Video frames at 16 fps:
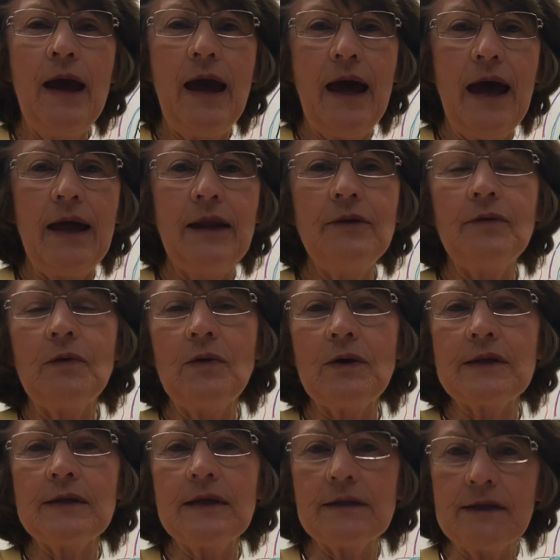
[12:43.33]
And of
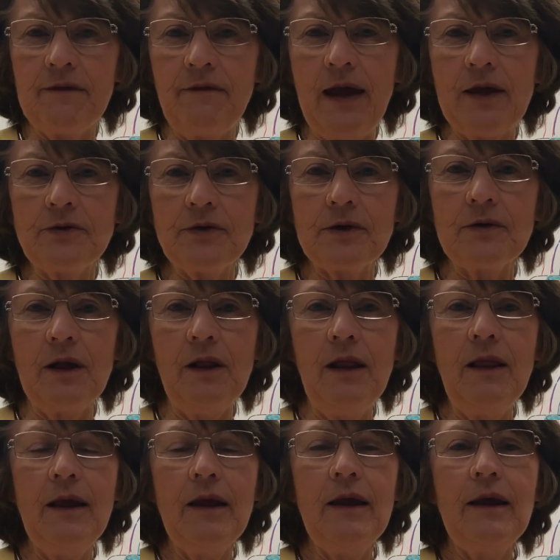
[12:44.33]
course, it's a
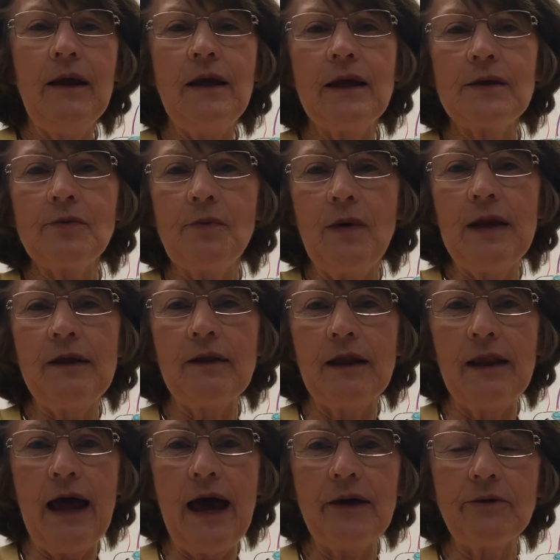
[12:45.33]
ventricle. It's one of the
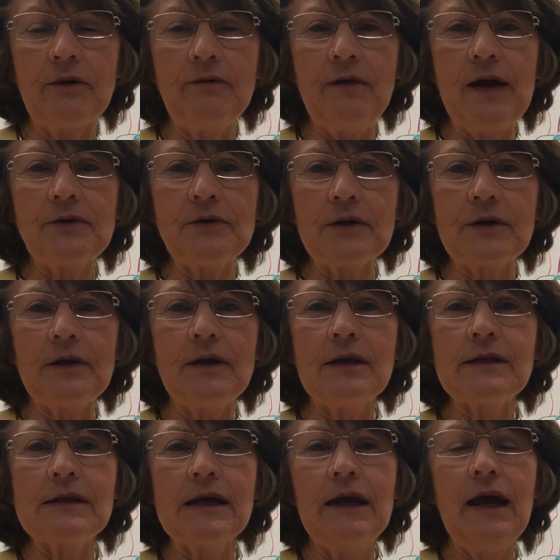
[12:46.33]
lateral
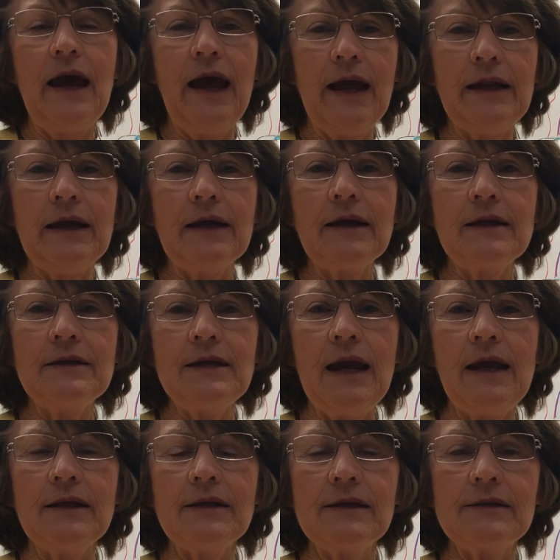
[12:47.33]
ventricles, and it
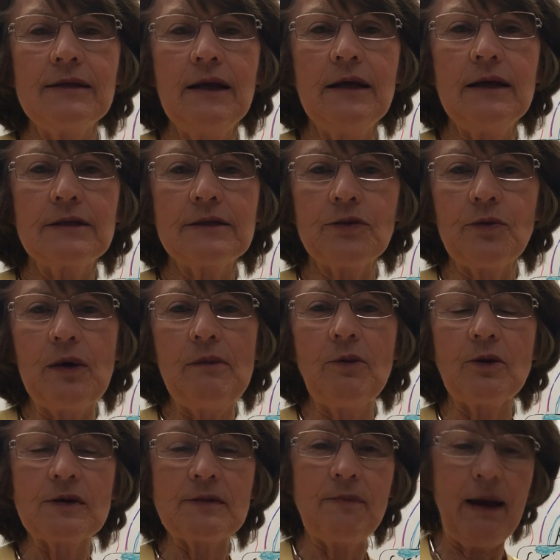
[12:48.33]
contains
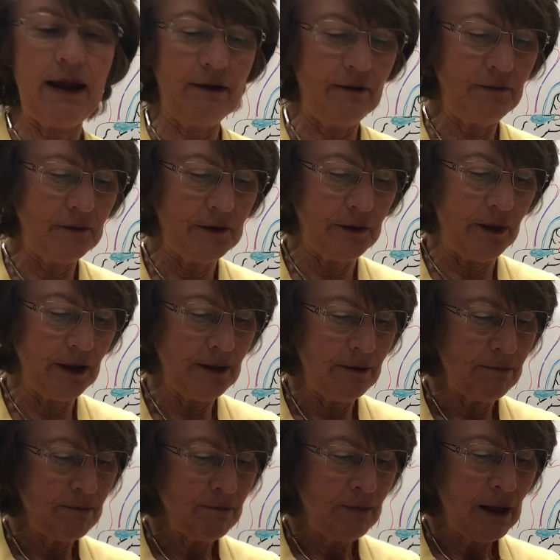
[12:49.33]
cerebrospinal fluid.
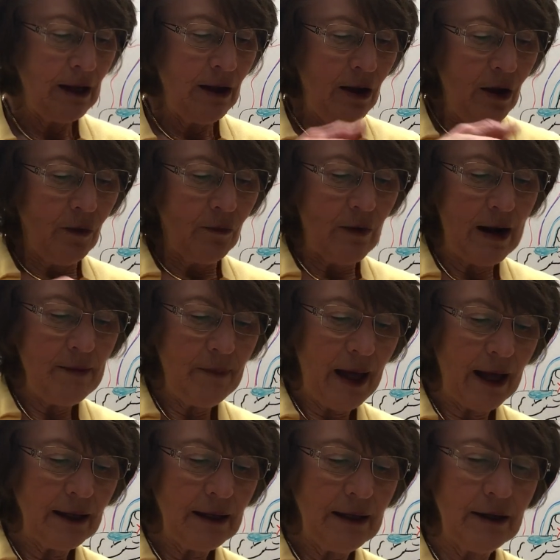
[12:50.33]
Right
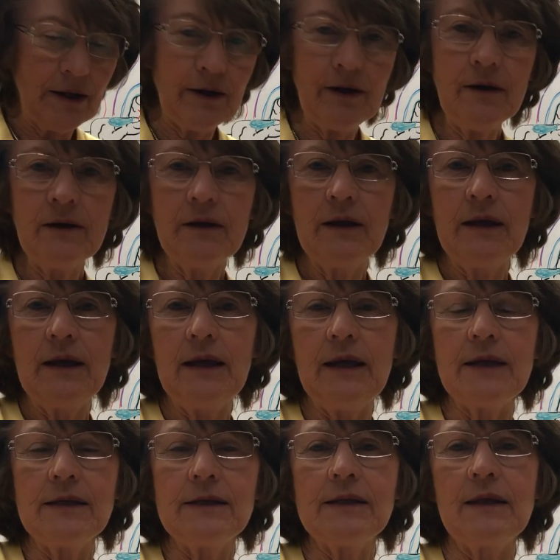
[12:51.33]
back here
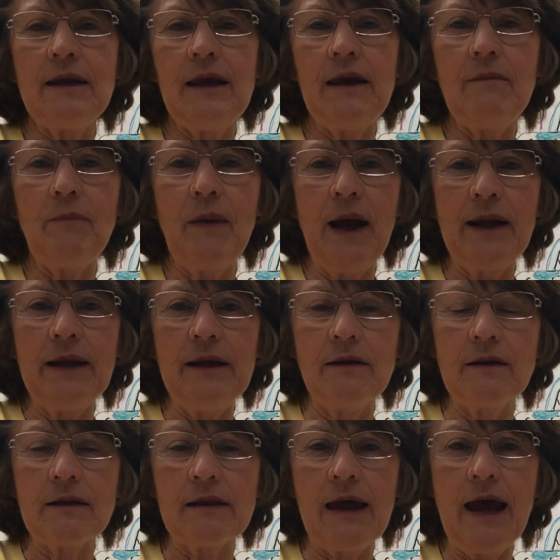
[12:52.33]
is the
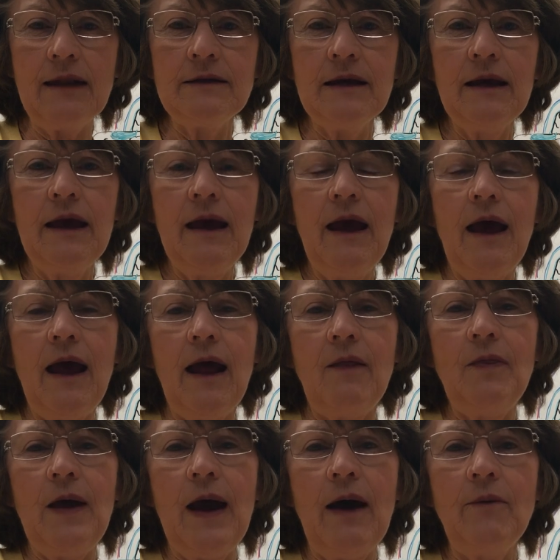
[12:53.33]
pineal gland,
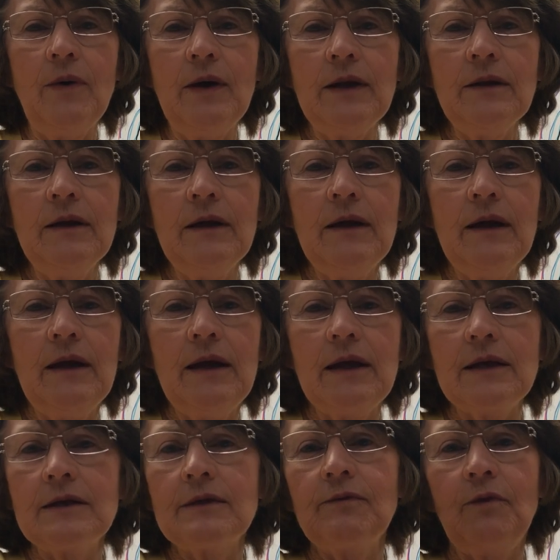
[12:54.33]
and that one
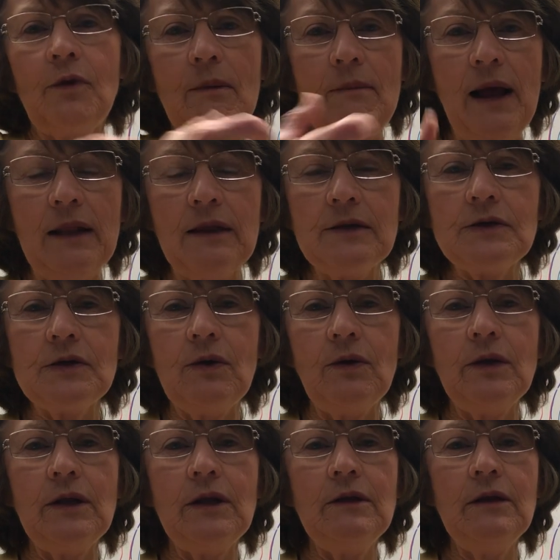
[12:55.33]
is for
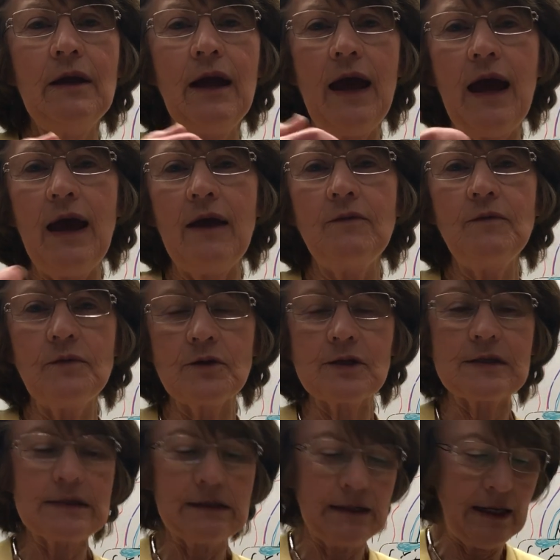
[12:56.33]
melatonin and for
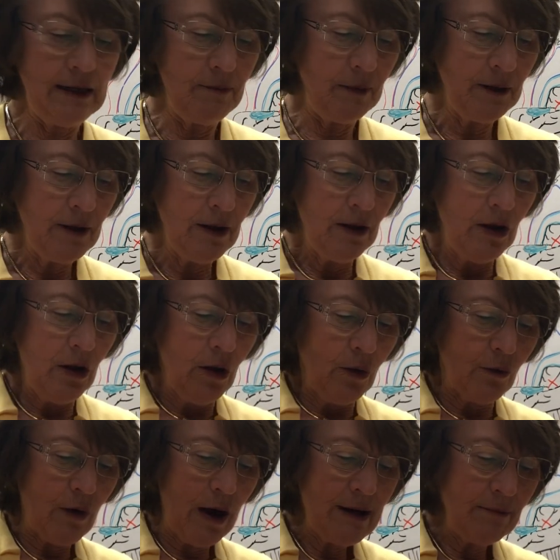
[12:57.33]
sleep.
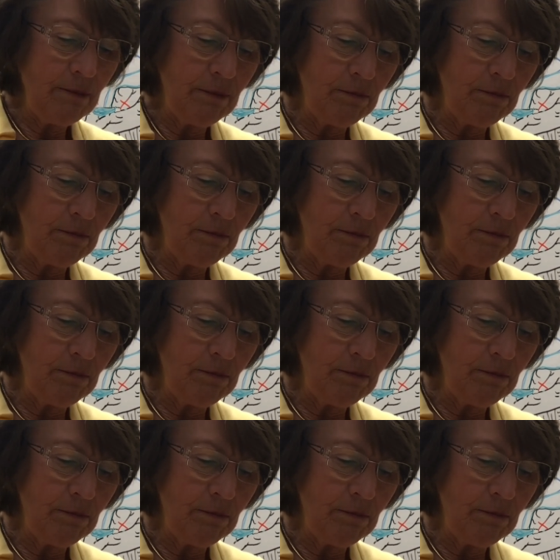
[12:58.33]
Right